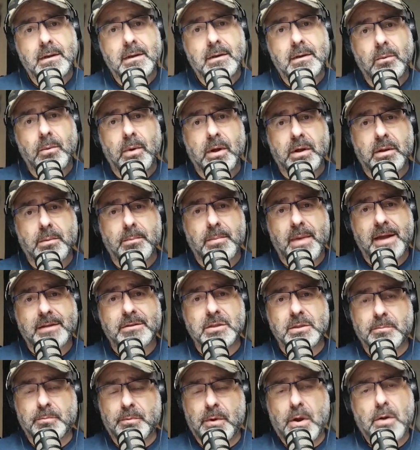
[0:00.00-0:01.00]
Welcome back to
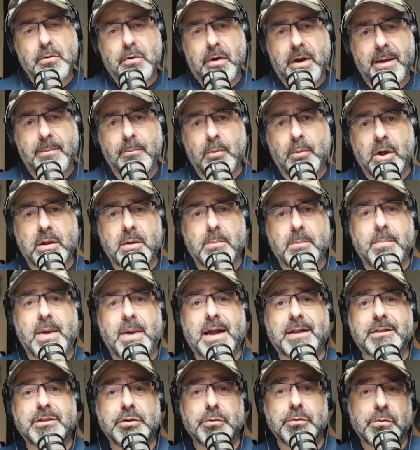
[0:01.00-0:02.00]
the program. Welcome
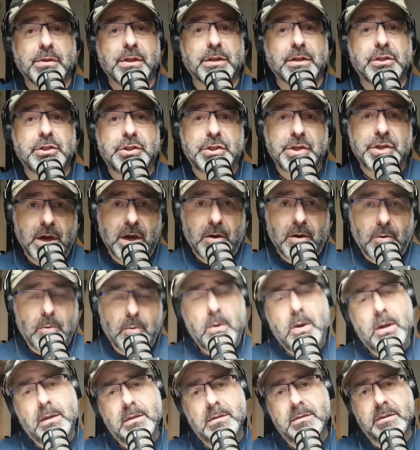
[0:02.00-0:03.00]
back to the show.
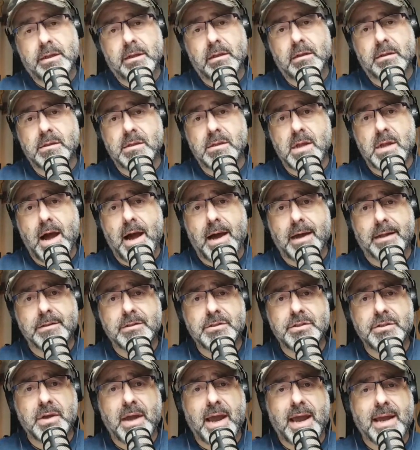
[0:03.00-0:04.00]
Little nod
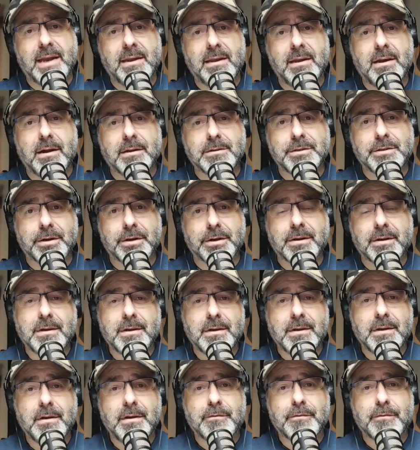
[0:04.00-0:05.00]
to Andy Hunter
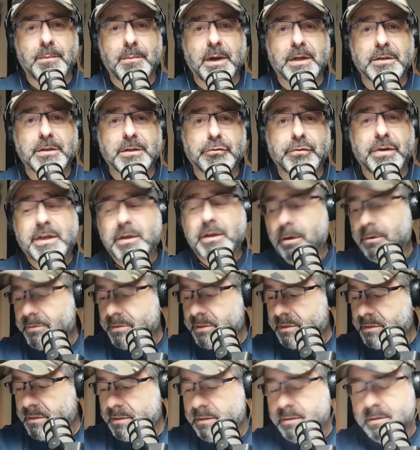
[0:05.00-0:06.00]
from
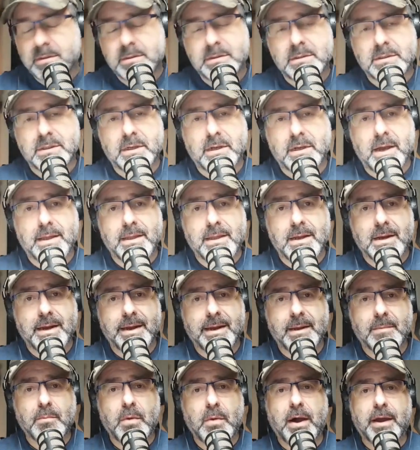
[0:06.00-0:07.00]
Adricos this is a guy that I
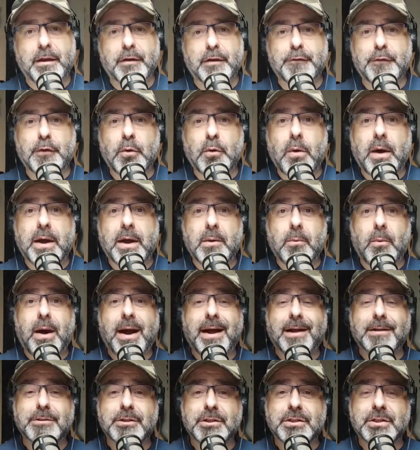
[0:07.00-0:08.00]
admired for quite a
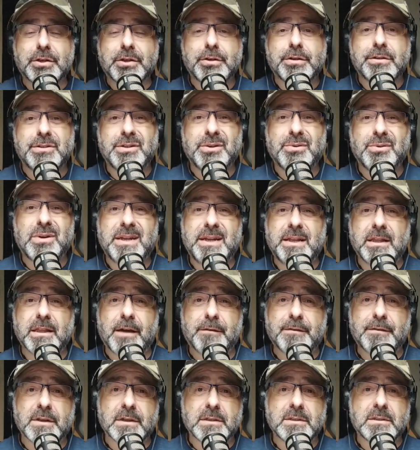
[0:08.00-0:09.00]
while, just a good dude, and he
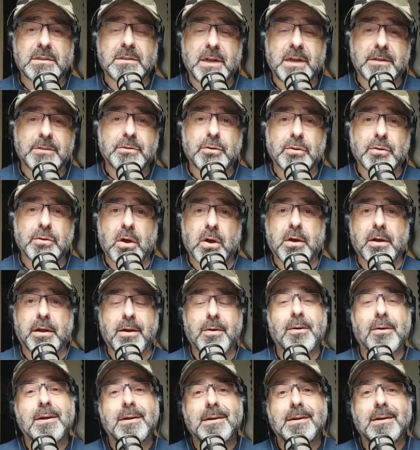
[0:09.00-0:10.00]
left us not too long
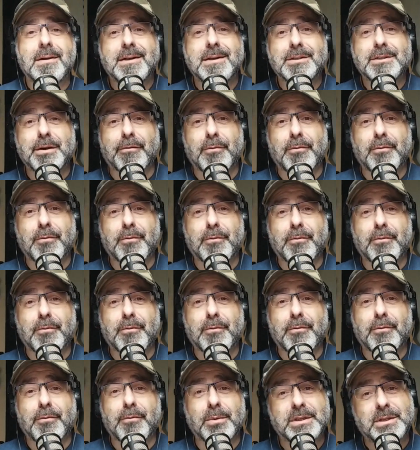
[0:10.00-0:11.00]
ago. So every once in a
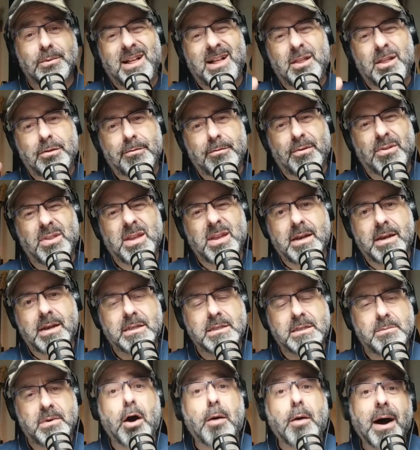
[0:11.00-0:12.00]
while, I'll throw that in as a bit of
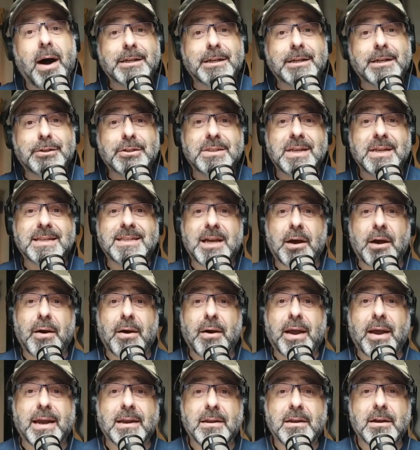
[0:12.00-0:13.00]
an homage because that's how
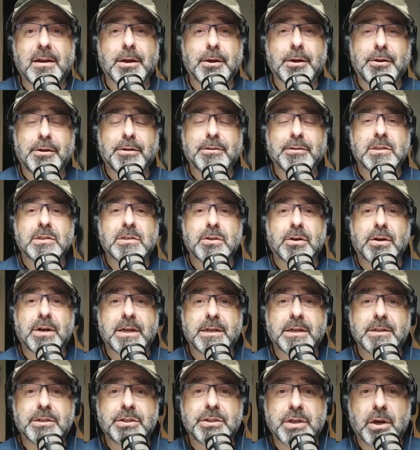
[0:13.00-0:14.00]
Andy Hunter used to start
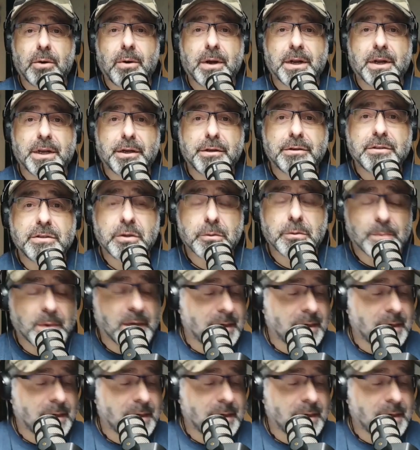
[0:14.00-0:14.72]
his show on YouTube.